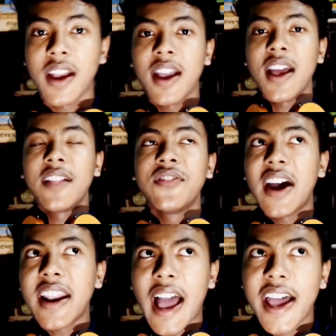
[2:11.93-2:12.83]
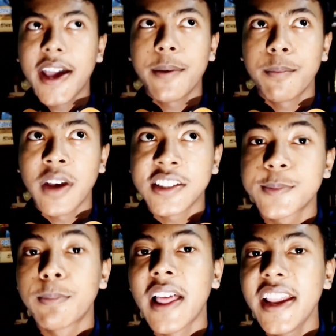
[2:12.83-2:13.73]
Then I am
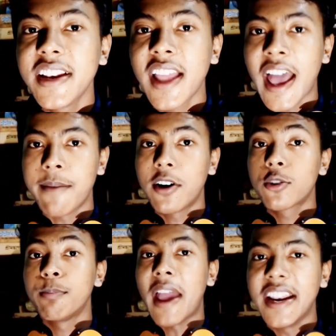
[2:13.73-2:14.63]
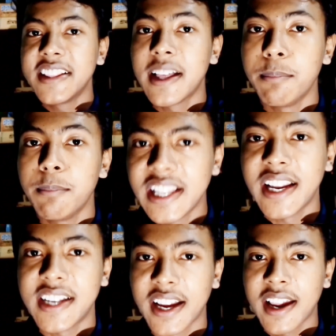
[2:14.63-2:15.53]
explaining about man in the middle attack.
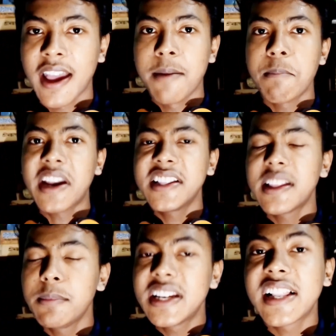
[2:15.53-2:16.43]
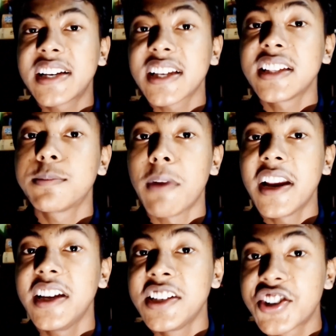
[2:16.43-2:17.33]
Man in the middle attack is very
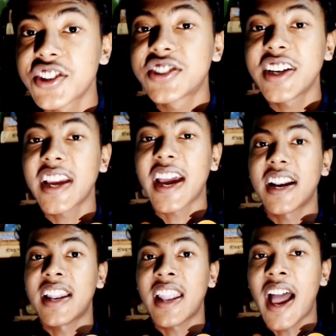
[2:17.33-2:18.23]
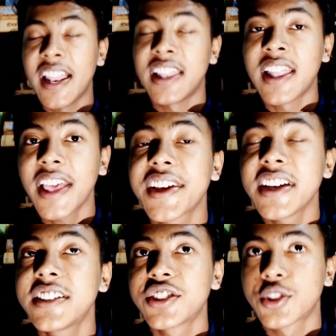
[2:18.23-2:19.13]
interesting and I like it
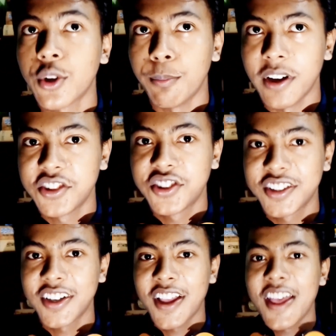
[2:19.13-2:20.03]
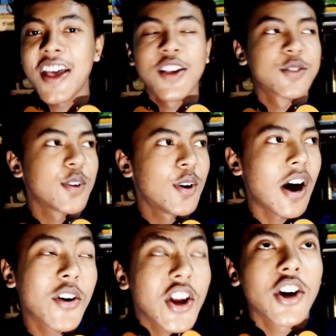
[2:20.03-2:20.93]
so much. So our
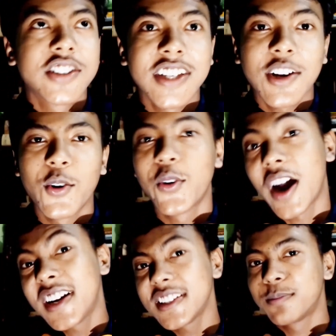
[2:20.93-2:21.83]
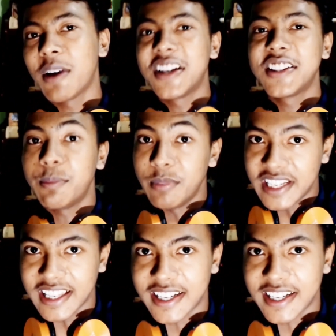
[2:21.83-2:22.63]
question, what is man in the middle attack?